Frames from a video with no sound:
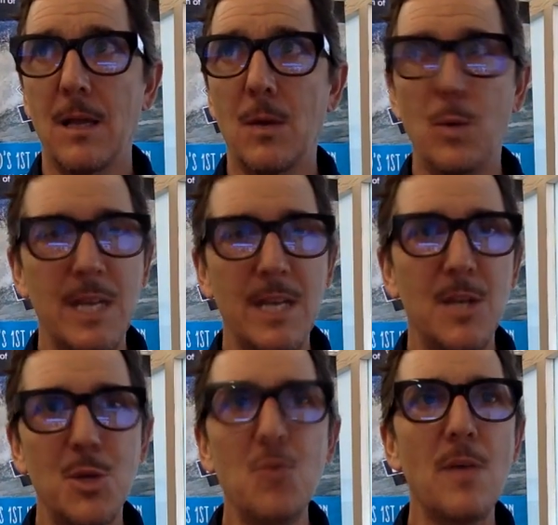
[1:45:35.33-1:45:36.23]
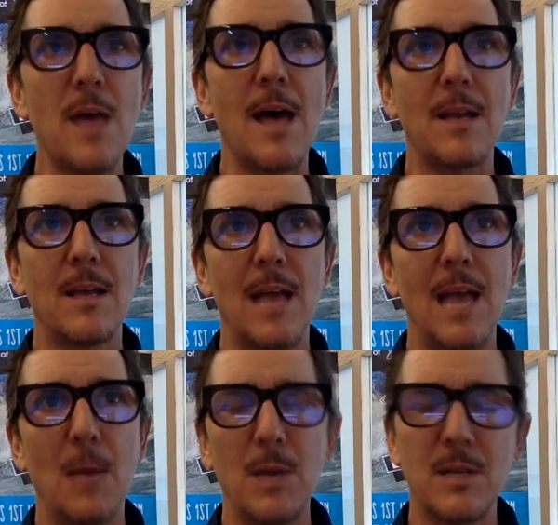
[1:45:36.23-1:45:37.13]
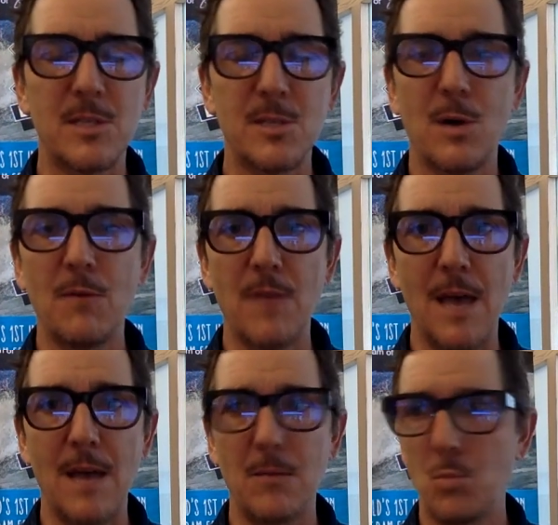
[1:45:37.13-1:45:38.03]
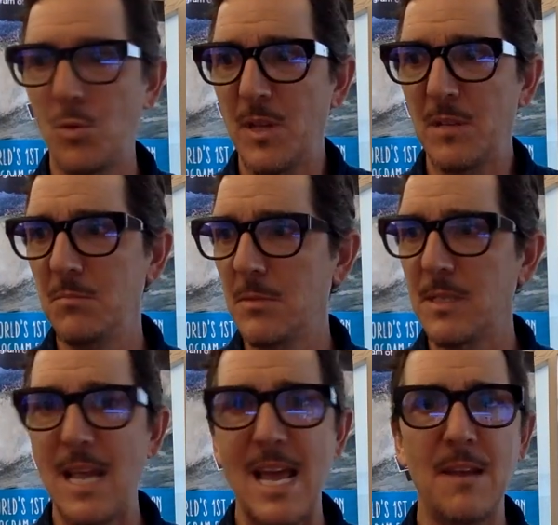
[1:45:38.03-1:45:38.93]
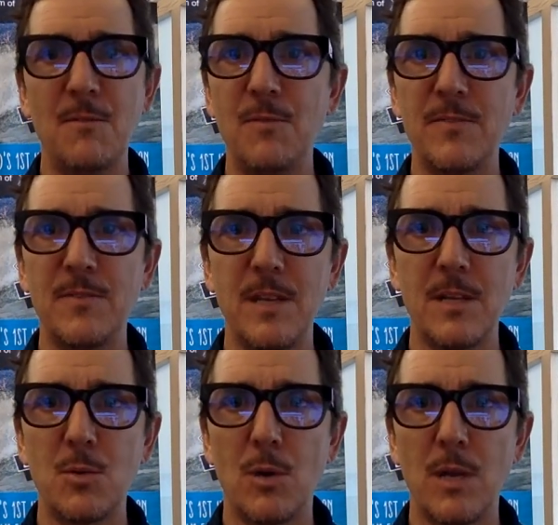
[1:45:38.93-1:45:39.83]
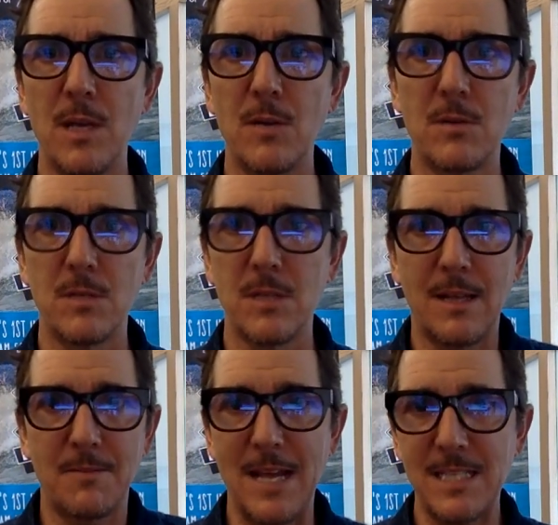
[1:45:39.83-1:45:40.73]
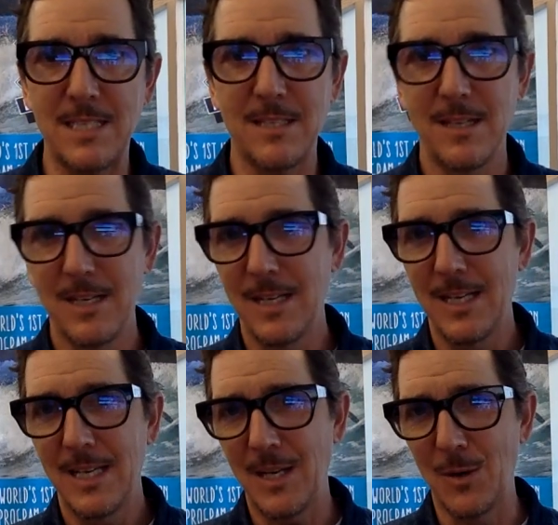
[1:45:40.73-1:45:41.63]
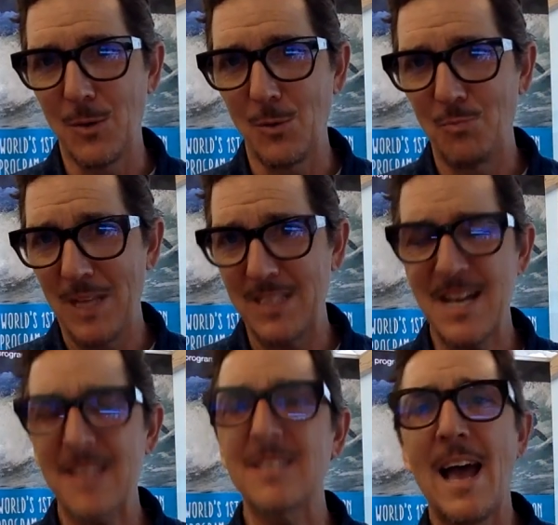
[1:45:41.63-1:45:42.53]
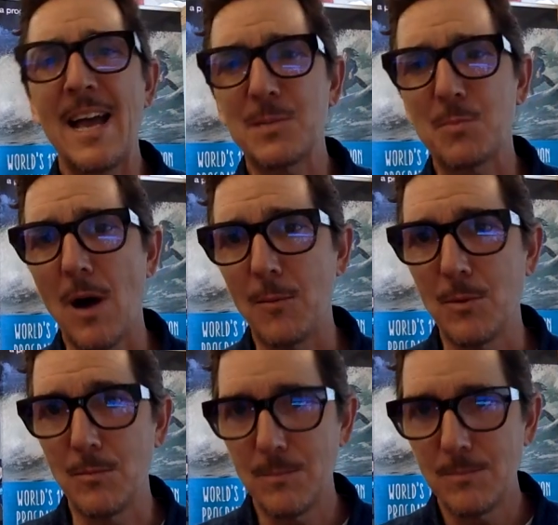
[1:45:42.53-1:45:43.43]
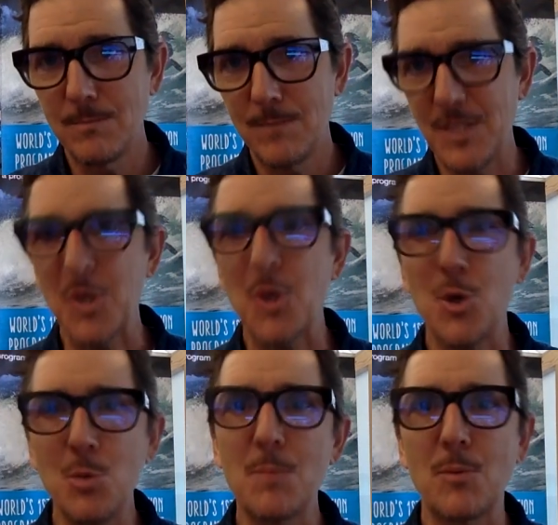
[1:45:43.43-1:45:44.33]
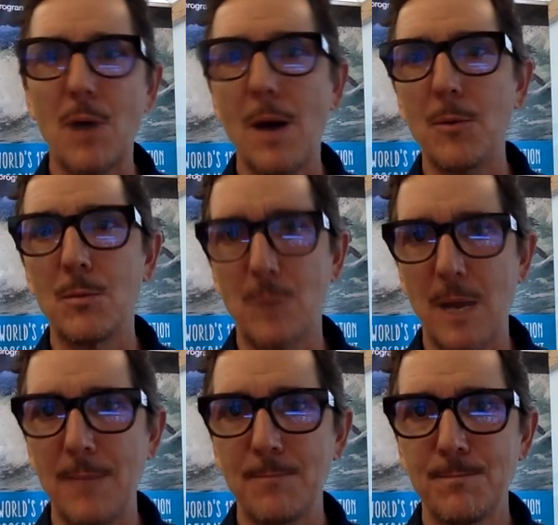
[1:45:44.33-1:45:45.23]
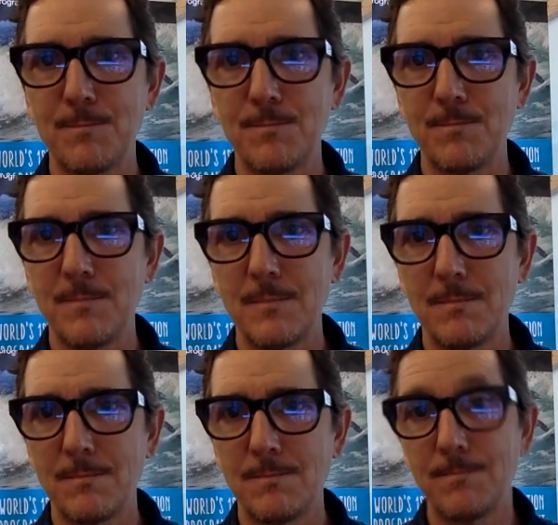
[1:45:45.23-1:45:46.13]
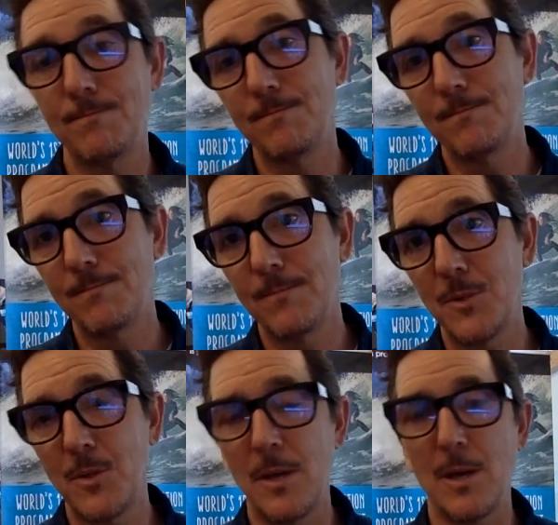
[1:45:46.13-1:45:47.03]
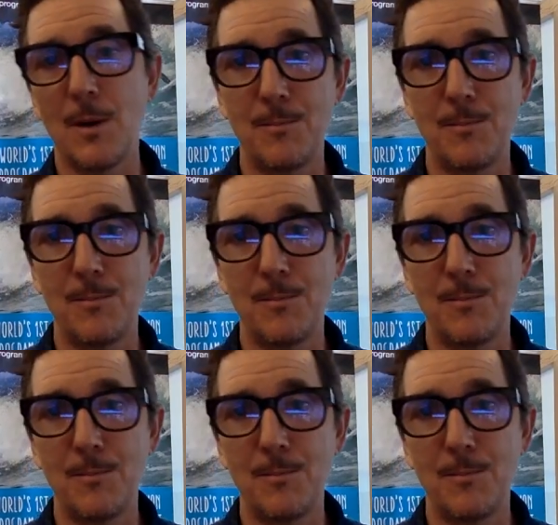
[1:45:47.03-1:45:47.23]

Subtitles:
we can do that, and we can solve that within 10, 15, 20 years. Like that's, it's not a science problem. It's a human problem, right? So there you go.